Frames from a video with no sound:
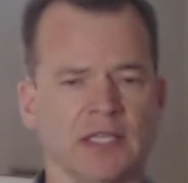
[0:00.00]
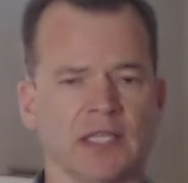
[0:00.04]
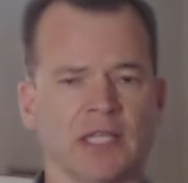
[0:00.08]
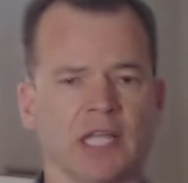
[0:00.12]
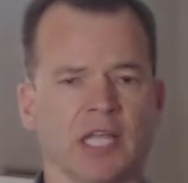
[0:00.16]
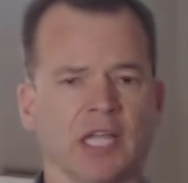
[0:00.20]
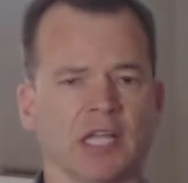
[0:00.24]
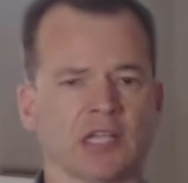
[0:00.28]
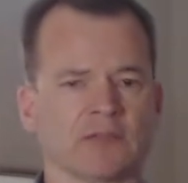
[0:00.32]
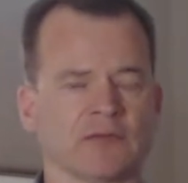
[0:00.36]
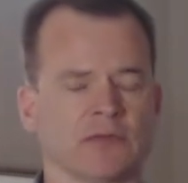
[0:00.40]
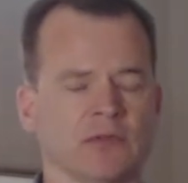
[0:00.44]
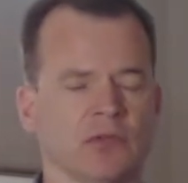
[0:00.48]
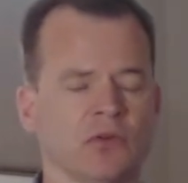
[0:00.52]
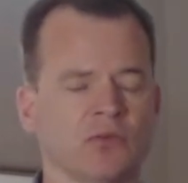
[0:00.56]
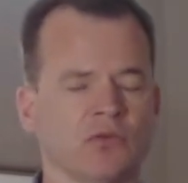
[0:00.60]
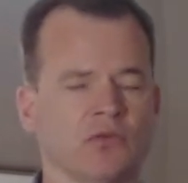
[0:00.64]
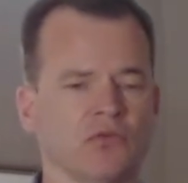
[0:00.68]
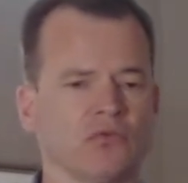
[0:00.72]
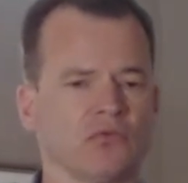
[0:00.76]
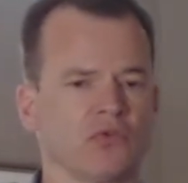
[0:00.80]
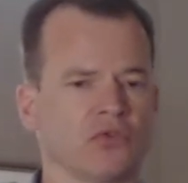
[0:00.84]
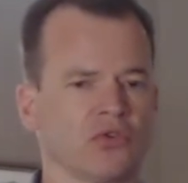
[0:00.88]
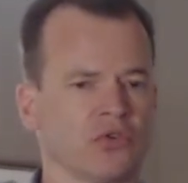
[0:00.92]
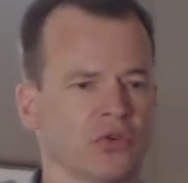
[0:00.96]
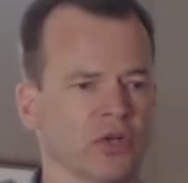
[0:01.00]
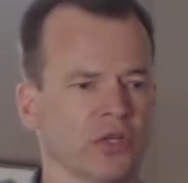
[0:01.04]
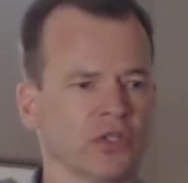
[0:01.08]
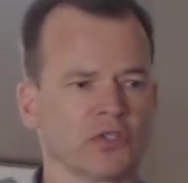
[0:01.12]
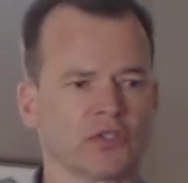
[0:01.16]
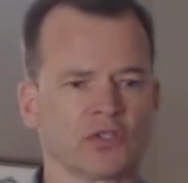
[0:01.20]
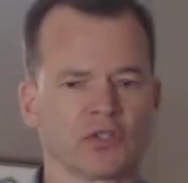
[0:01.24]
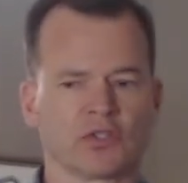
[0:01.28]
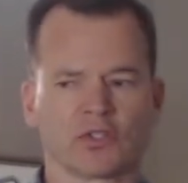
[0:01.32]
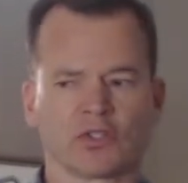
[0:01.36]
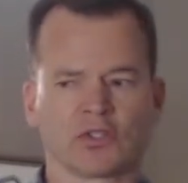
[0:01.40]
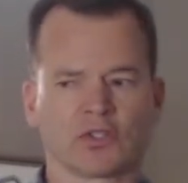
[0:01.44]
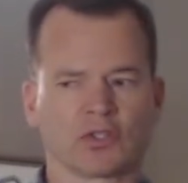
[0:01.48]
cash flow
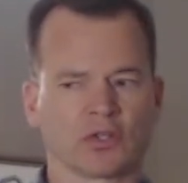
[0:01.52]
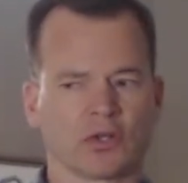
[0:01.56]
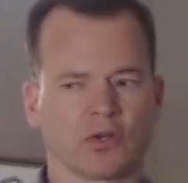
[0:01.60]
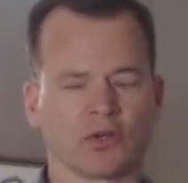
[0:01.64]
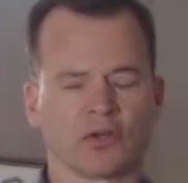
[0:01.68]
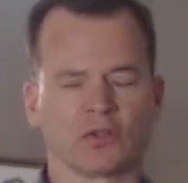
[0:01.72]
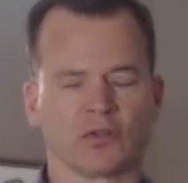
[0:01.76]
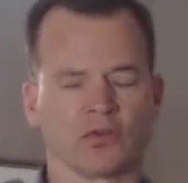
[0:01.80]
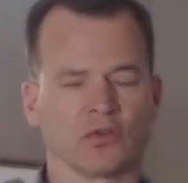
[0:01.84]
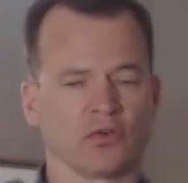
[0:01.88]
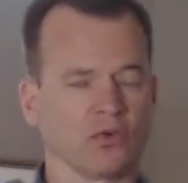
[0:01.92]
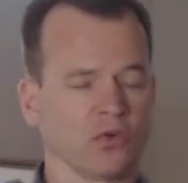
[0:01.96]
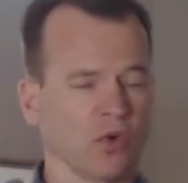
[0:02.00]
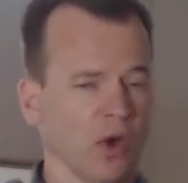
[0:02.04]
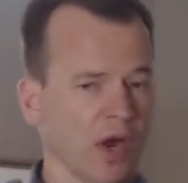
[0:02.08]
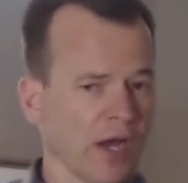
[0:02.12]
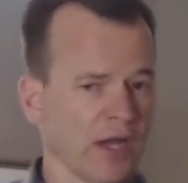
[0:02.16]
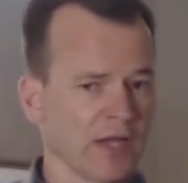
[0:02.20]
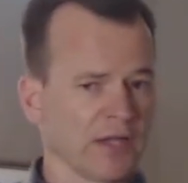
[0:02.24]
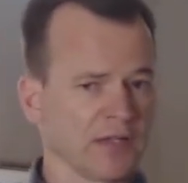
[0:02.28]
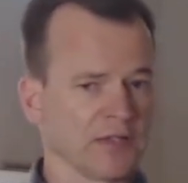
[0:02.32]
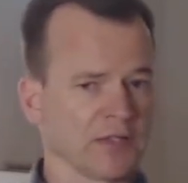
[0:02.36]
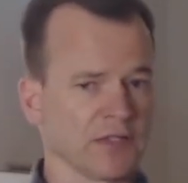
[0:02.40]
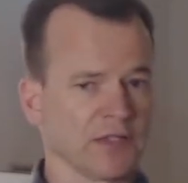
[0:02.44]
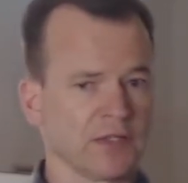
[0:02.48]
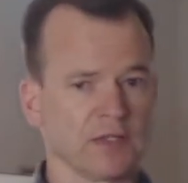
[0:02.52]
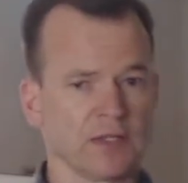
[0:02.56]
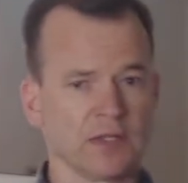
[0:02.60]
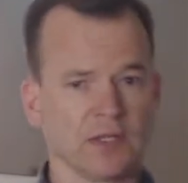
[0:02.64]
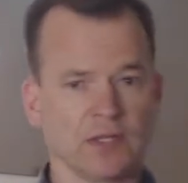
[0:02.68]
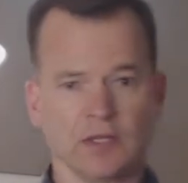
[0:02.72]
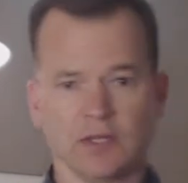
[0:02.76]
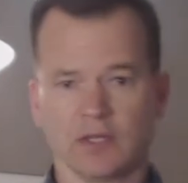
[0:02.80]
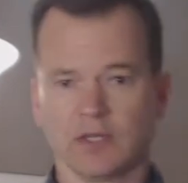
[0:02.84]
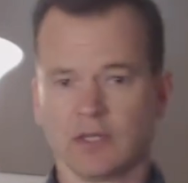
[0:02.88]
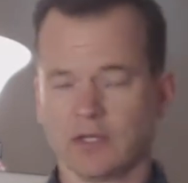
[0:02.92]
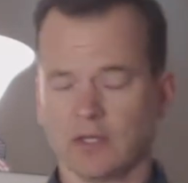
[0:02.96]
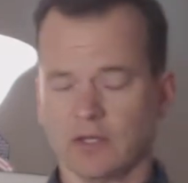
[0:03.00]
crunch on the horizon,
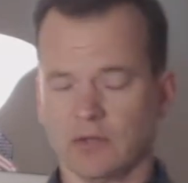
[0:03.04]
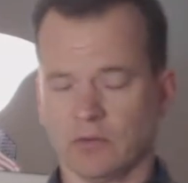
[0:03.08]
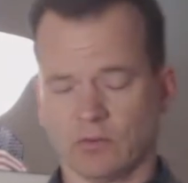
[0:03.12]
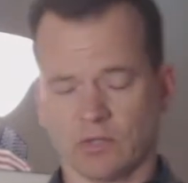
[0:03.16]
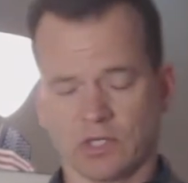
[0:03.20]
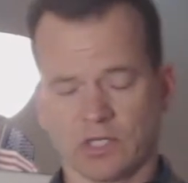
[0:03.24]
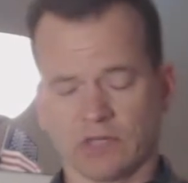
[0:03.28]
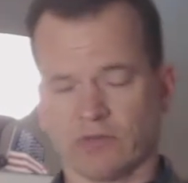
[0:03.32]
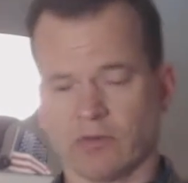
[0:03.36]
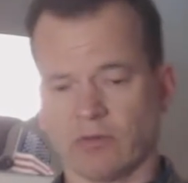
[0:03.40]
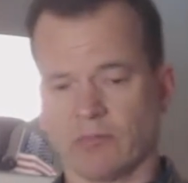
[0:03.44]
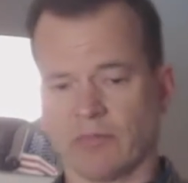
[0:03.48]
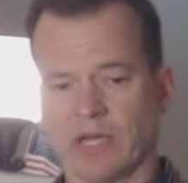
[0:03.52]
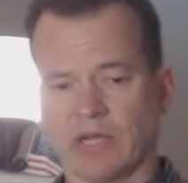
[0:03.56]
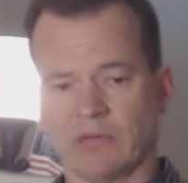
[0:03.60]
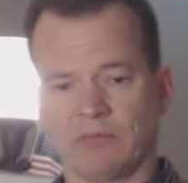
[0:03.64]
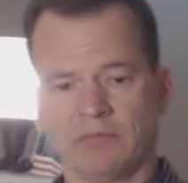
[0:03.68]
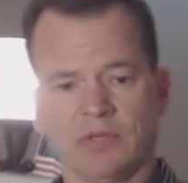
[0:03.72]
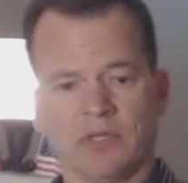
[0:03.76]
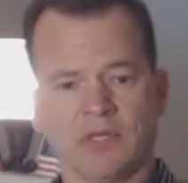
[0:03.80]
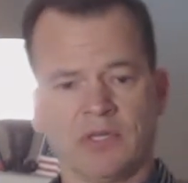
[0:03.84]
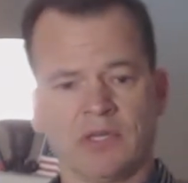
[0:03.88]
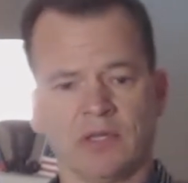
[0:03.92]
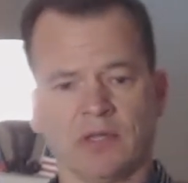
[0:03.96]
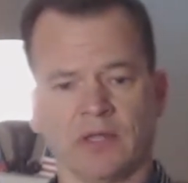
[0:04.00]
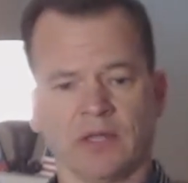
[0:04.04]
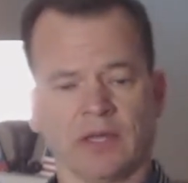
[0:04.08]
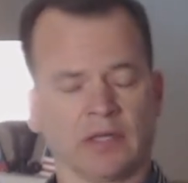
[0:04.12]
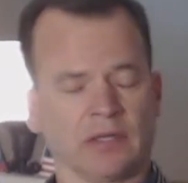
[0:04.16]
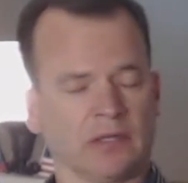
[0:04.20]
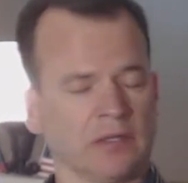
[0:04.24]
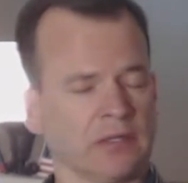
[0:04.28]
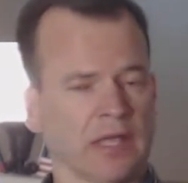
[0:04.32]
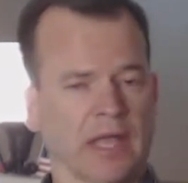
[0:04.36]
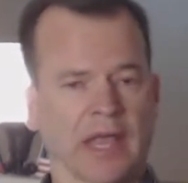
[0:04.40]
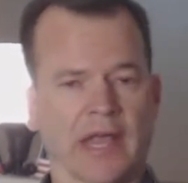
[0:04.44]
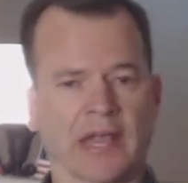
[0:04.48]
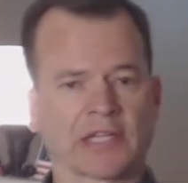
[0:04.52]
whatever it might be,
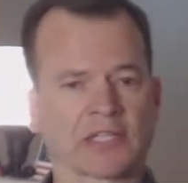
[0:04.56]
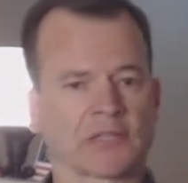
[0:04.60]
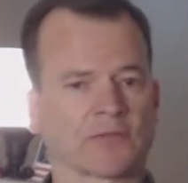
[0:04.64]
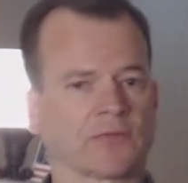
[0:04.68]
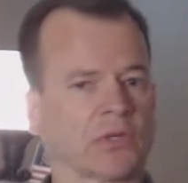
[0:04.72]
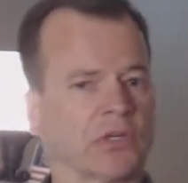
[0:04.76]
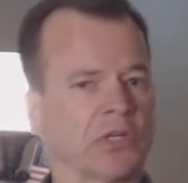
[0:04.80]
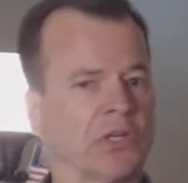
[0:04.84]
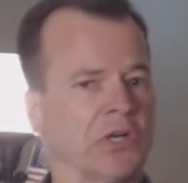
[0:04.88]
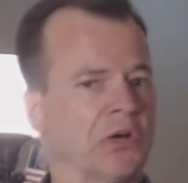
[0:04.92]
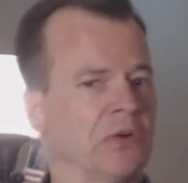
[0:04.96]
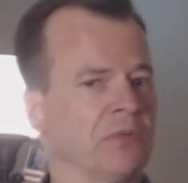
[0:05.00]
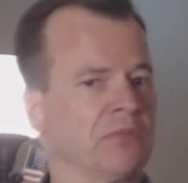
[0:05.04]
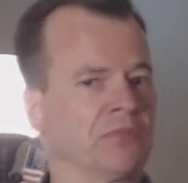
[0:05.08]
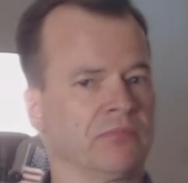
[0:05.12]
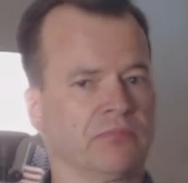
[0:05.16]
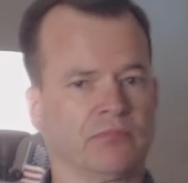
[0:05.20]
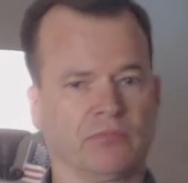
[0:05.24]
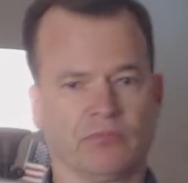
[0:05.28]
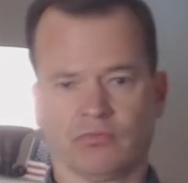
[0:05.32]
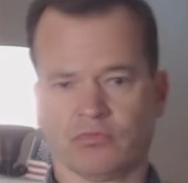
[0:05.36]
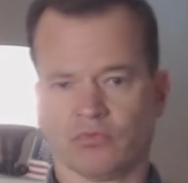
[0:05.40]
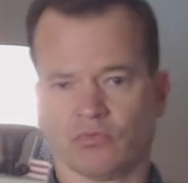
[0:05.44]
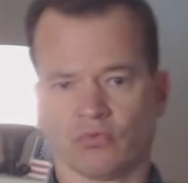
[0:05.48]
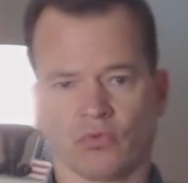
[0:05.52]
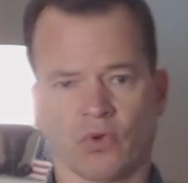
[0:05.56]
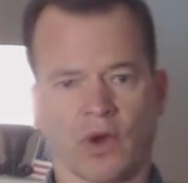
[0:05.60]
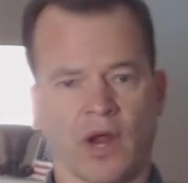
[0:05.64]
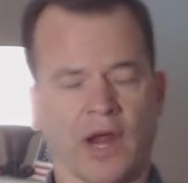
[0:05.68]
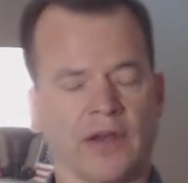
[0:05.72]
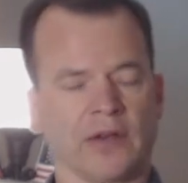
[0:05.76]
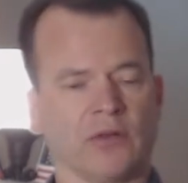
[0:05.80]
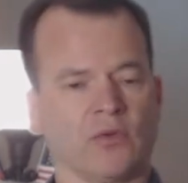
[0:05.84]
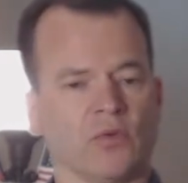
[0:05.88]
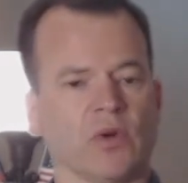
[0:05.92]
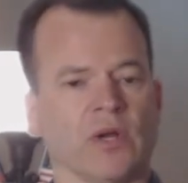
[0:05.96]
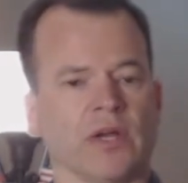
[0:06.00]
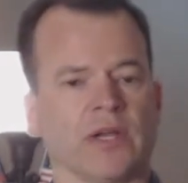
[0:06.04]
like ask for help right
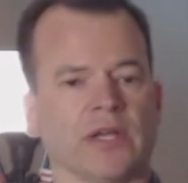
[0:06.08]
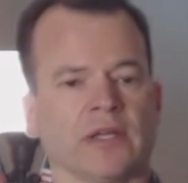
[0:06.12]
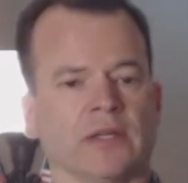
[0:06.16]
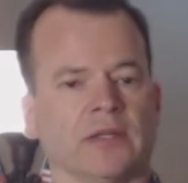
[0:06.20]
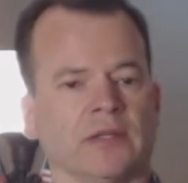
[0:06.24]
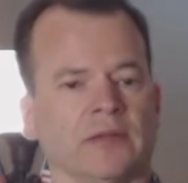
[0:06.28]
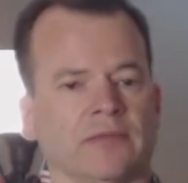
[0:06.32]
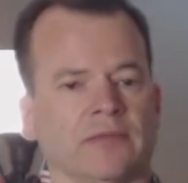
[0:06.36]
away.